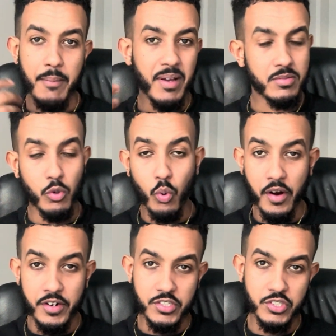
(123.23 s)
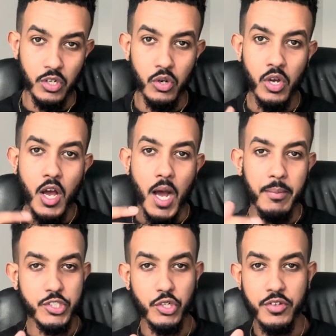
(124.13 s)
make some inquiries. So I'm
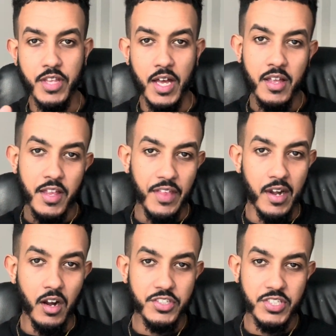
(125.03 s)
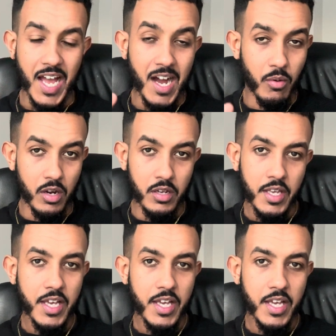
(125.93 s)
ensuring that that lunch hour